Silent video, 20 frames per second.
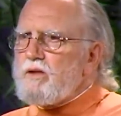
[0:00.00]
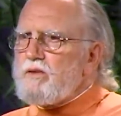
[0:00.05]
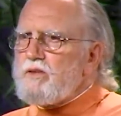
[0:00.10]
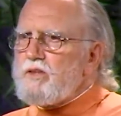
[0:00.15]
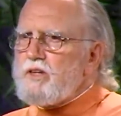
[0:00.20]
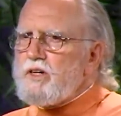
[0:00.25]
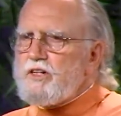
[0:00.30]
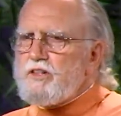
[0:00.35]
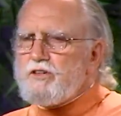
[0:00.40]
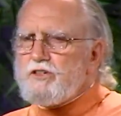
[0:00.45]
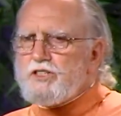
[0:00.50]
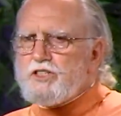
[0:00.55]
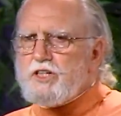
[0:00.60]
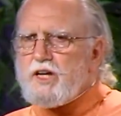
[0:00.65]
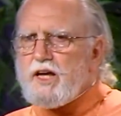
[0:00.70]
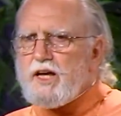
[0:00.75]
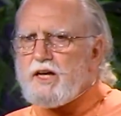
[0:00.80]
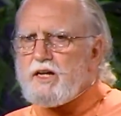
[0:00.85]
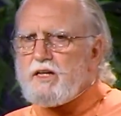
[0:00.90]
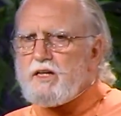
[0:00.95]
the
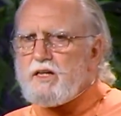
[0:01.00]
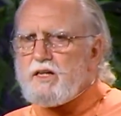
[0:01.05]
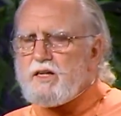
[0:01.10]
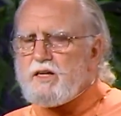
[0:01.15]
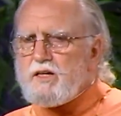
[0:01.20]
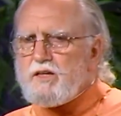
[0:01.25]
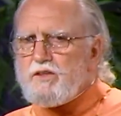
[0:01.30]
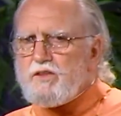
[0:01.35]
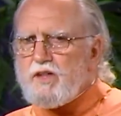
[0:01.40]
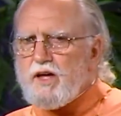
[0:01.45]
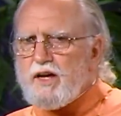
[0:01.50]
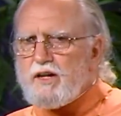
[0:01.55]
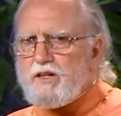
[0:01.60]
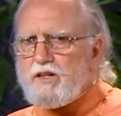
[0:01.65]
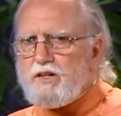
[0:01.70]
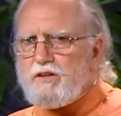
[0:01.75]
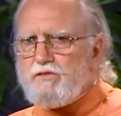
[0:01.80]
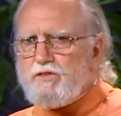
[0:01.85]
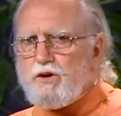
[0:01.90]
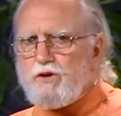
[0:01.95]
understanding that
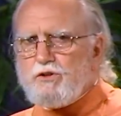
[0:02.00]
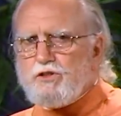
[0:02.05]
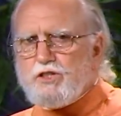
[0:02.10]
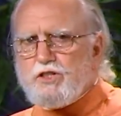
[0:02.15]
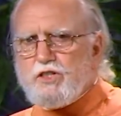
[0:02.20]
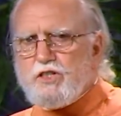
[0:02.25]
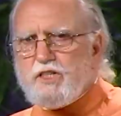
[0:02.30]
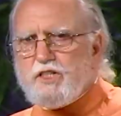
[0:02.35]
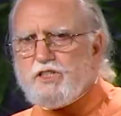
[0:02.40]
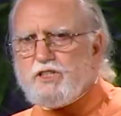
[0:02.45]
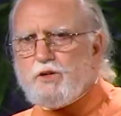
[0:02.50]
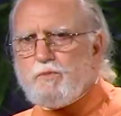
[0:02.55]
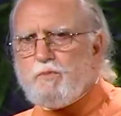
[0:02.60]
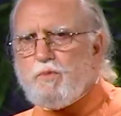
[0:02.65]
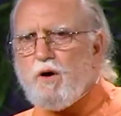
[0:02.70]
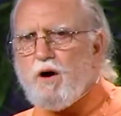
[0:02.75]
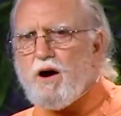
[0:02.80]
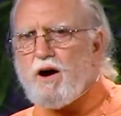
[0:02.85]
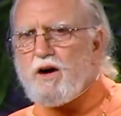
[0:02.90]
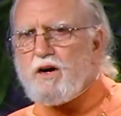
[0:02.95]
devotion is a
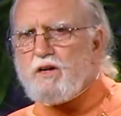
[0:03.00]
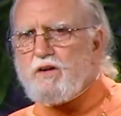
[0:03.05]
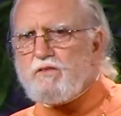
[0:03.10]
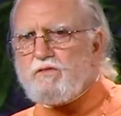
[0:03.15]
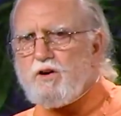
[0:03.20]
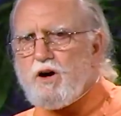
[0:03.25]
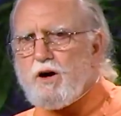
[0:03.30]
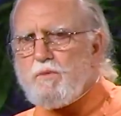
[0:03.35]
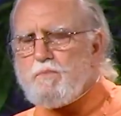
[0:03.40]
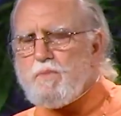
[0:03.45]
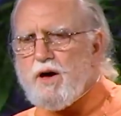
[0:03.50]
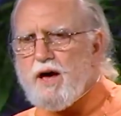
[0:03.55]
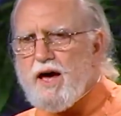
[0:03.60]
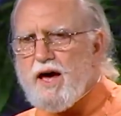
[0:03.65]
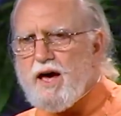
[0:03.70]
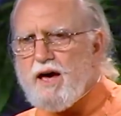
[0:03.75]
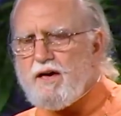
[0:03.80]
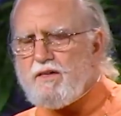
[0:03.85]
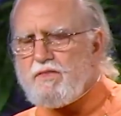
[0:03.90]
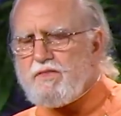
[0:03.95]
part of our
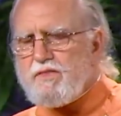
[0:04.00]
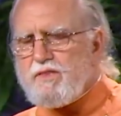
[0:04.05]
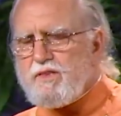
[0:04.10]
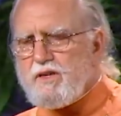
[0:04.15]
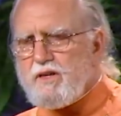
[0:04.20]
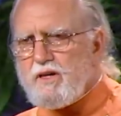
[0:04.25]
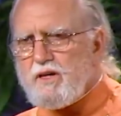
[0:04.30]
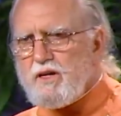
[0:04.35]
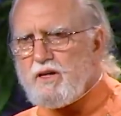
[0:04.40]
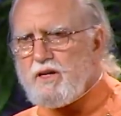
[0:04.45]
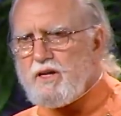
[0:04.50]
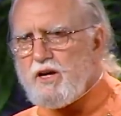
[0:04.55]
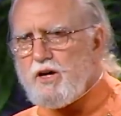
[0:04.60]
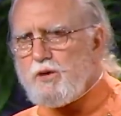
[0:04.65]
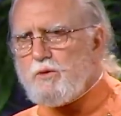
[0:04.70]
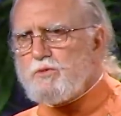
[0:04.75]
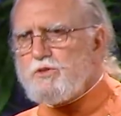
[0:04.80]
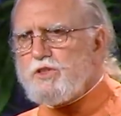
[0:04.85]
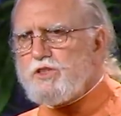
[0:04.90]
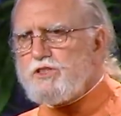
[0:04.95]
path and
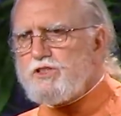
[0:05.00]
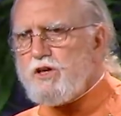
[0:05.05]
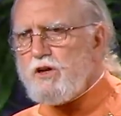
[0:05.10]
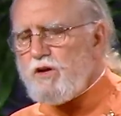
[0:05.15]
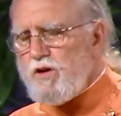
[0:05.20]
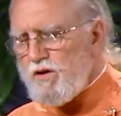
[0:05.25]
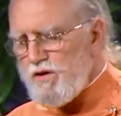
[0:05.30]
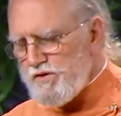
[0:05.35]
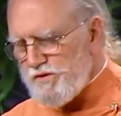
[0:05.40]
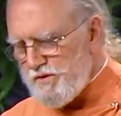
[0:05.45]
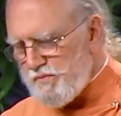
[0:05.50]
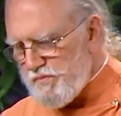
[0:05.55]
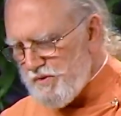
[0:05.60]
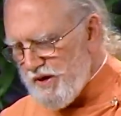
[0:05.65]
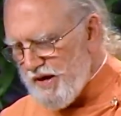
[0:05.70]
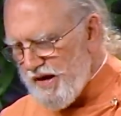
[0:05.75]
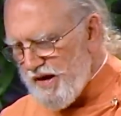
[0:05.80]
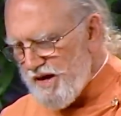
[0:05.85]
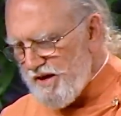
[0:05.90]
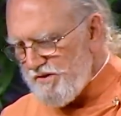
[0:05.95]
helps us along the
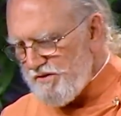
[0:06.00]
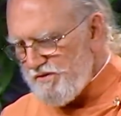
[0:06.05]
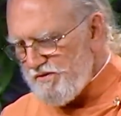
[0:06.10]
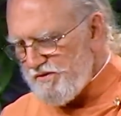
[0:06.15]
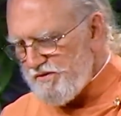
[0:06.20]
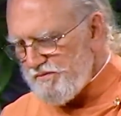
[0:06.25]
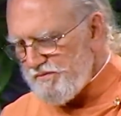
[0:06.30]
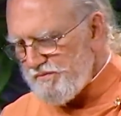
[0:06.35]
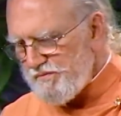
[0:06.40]
path,